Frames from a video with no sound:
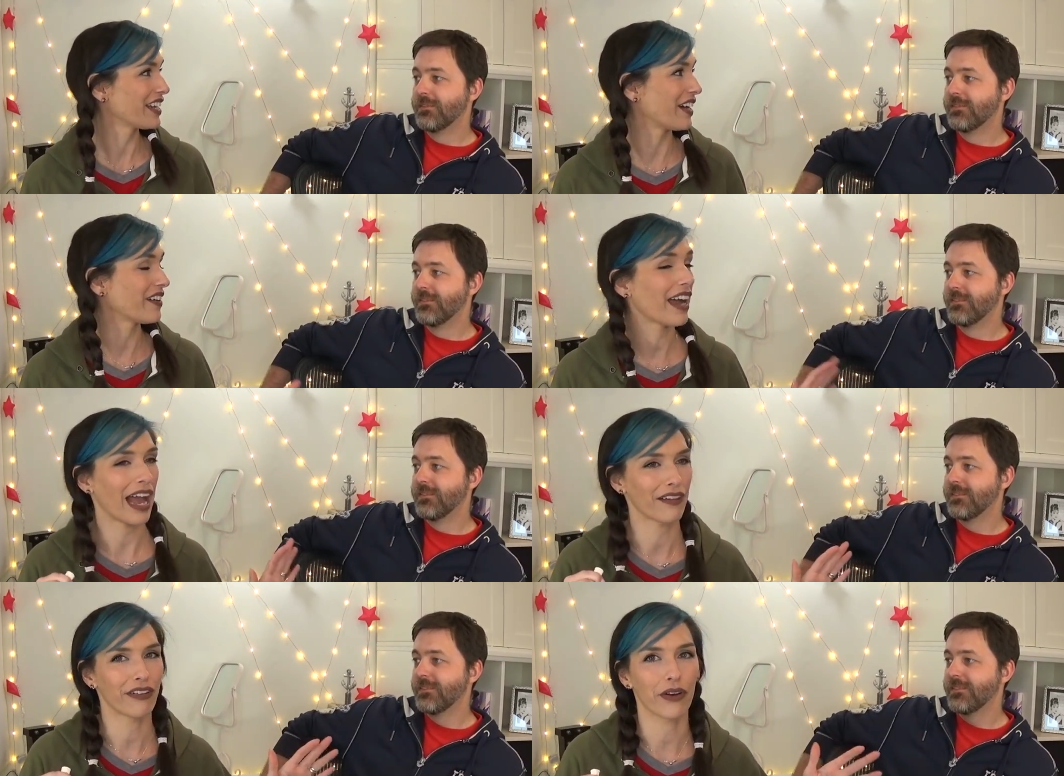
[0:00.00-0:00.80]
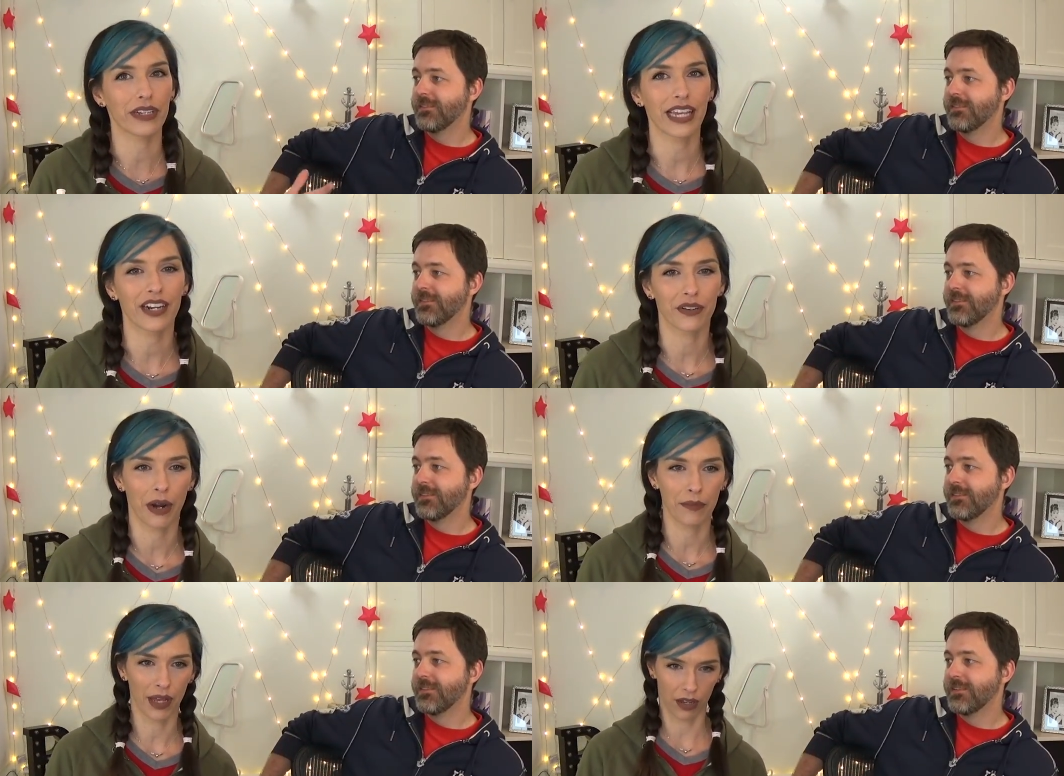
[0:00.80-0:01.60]
Speaker 1: you know half hour later, where
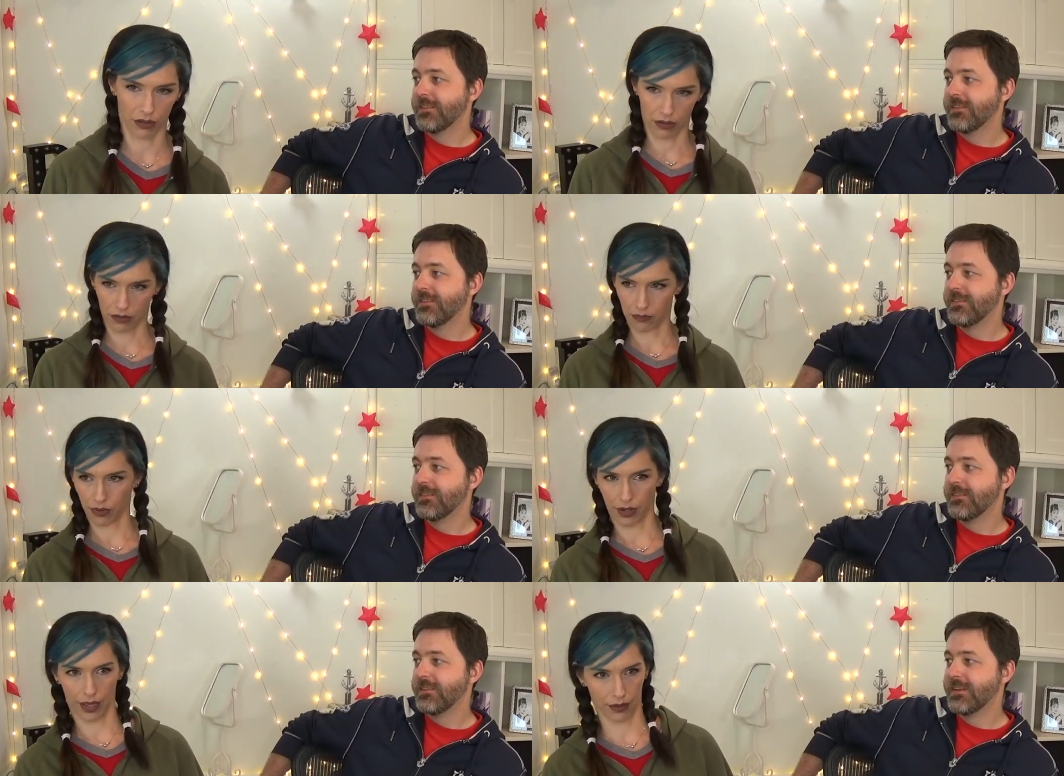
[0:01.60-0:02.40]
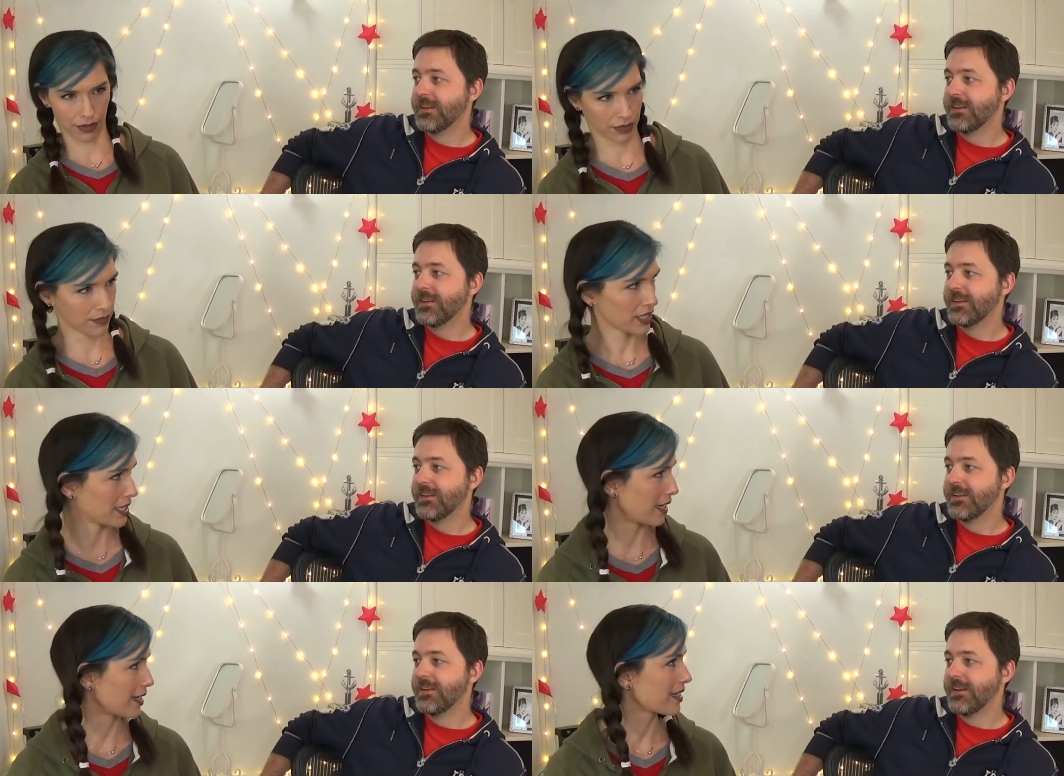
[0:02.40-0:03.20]
I'm like, oh boy, that was a
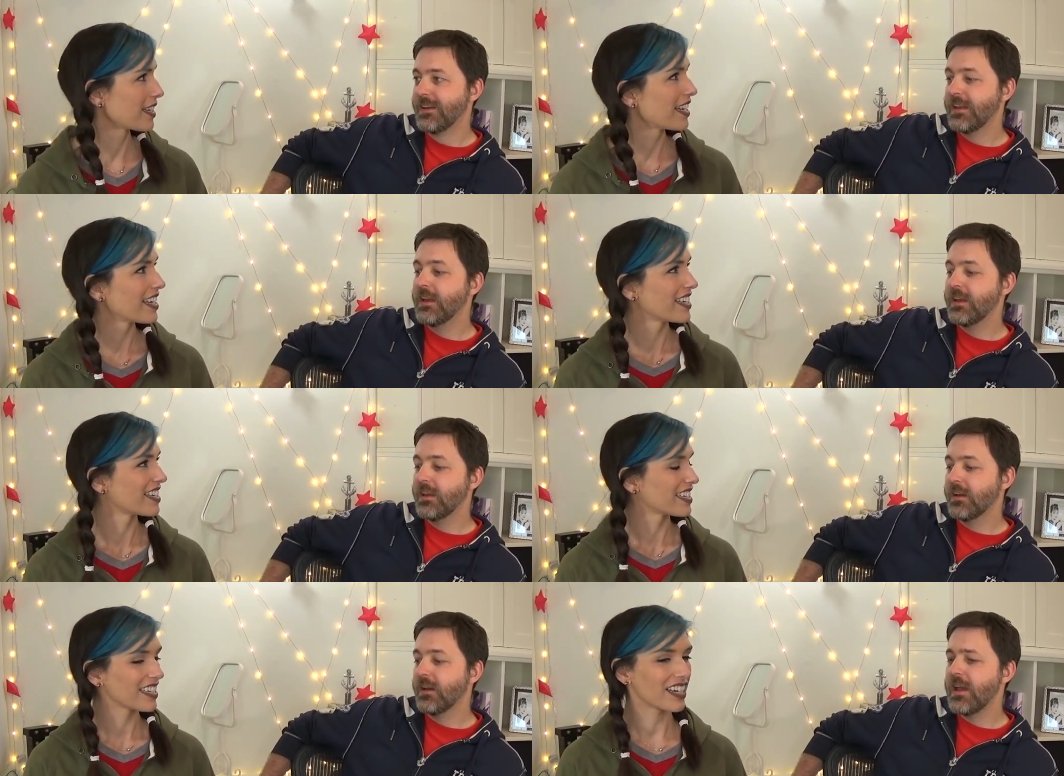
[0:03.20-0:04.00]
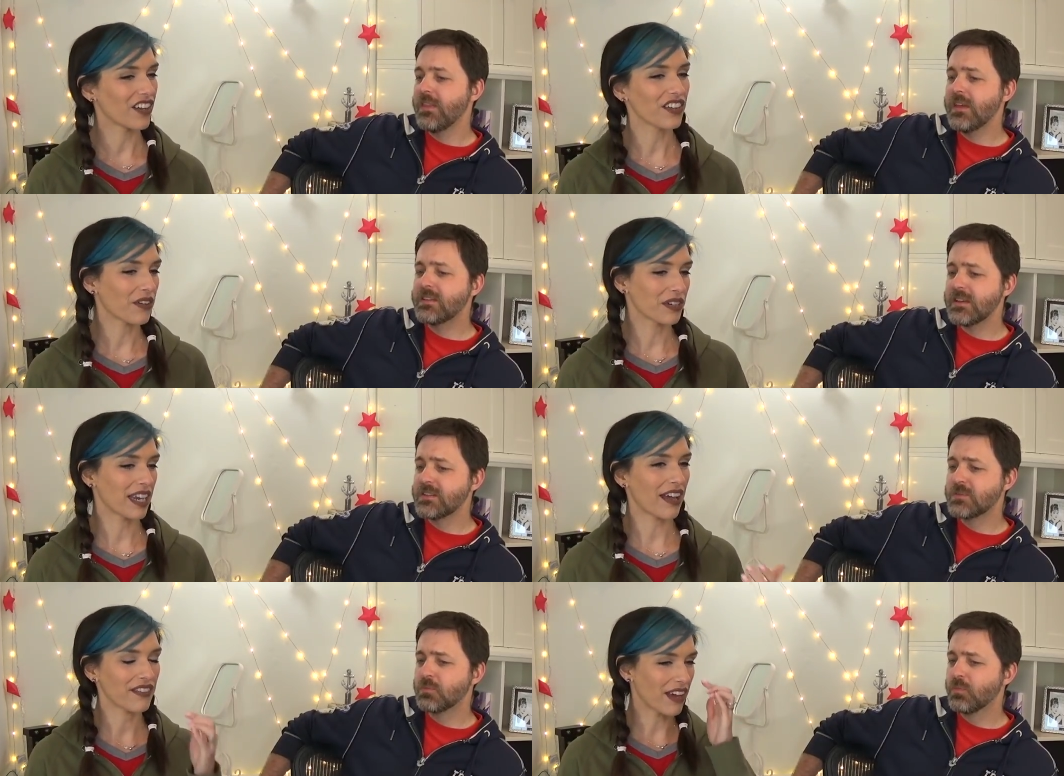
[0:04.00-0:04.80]
mistake.
Speaker 2: Yeah, yeah, yeah. You and know, I wouldn't
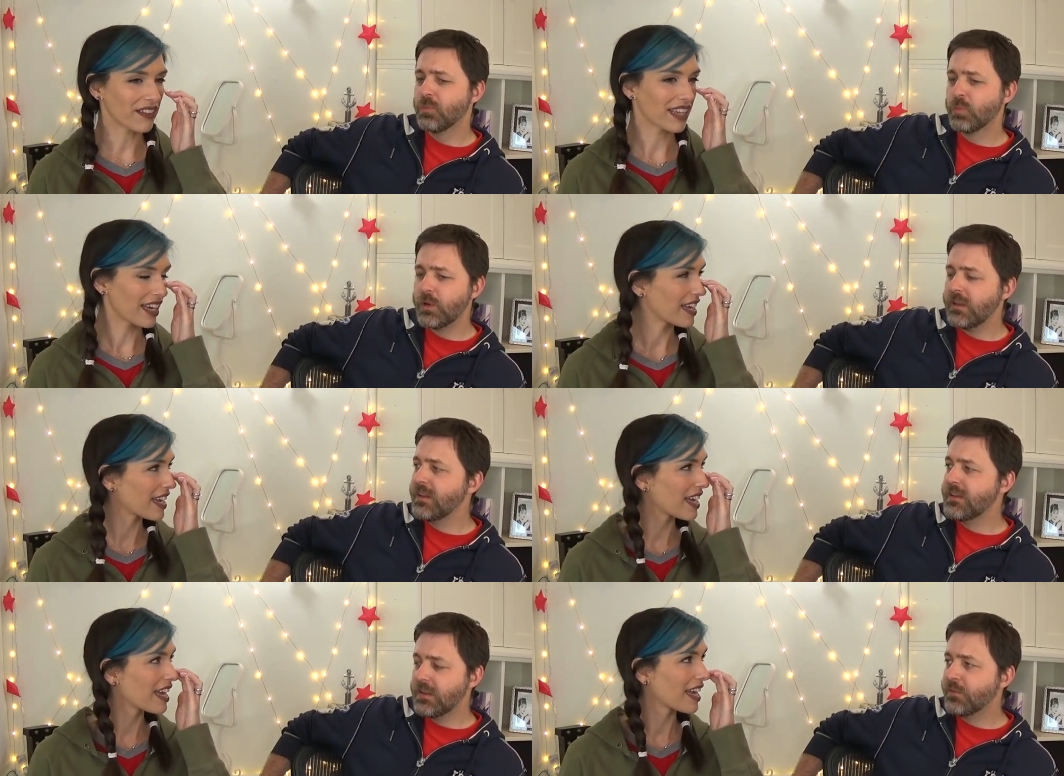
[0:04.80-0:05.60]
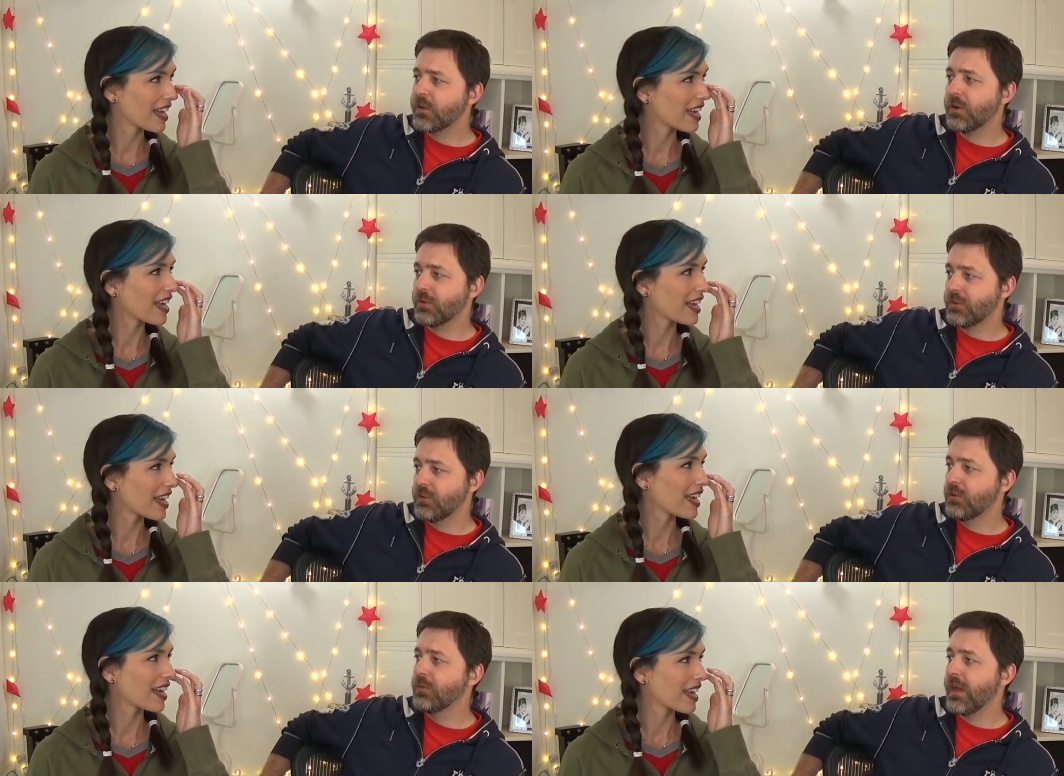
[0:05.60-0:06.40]
have that. With that. Really difficult to
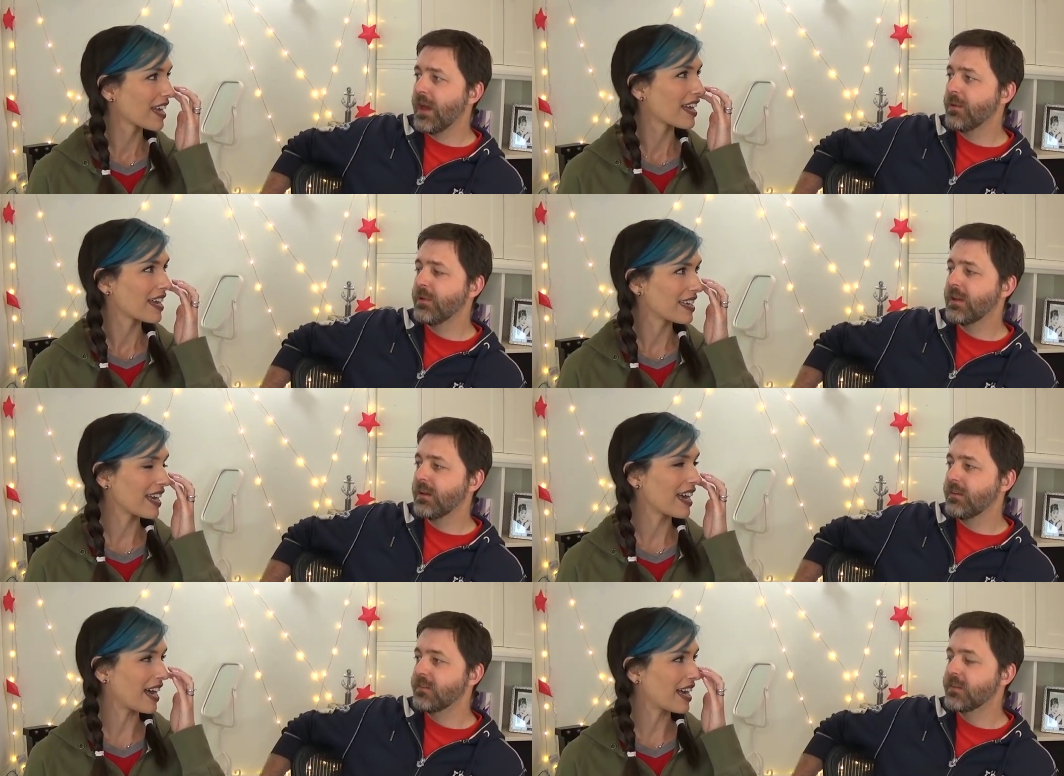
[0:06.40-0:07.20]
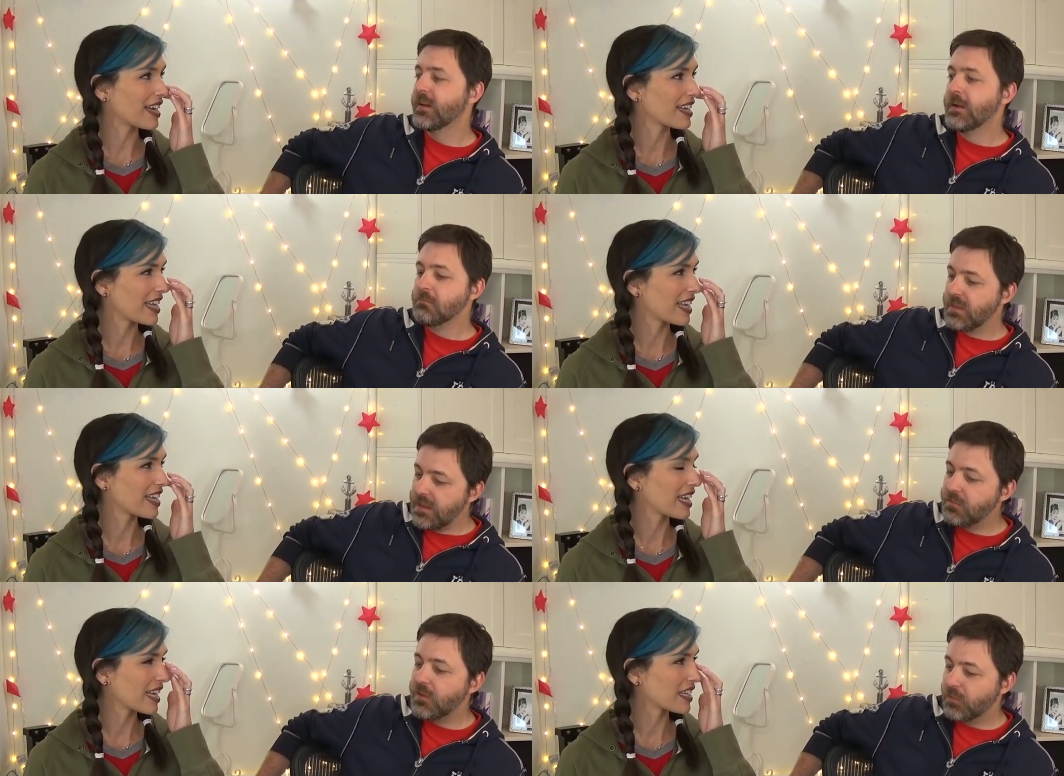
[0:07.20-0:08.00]
do that because. Yeah
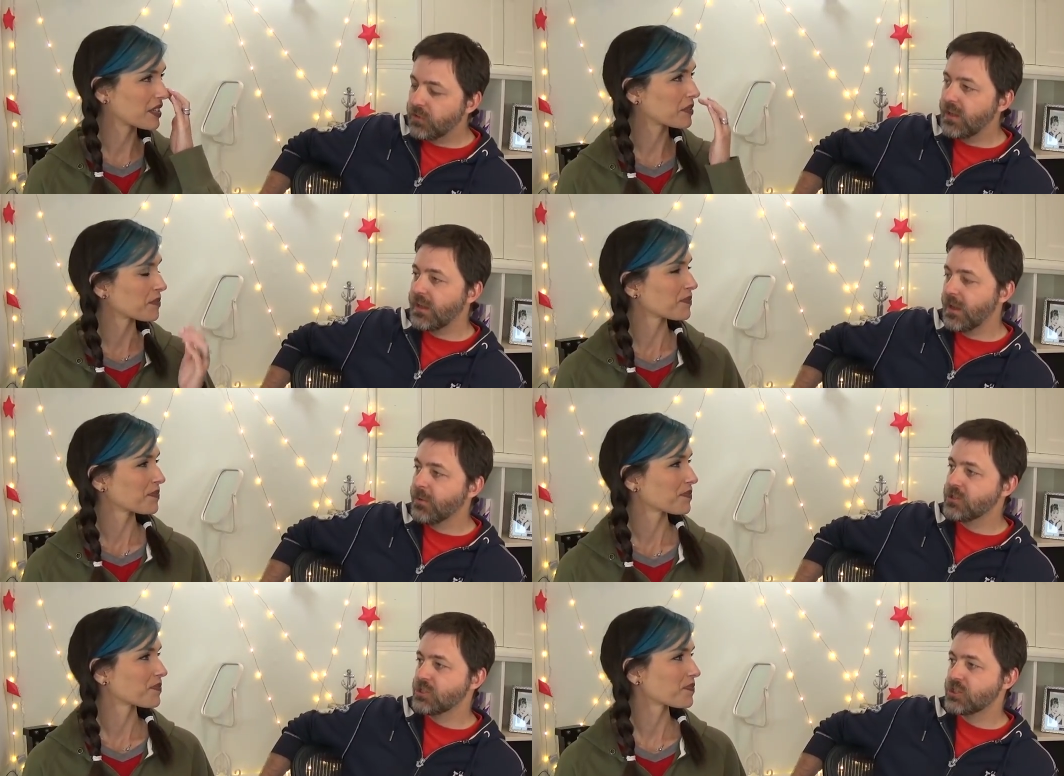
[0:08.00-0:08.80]
even if you're taking a bunch of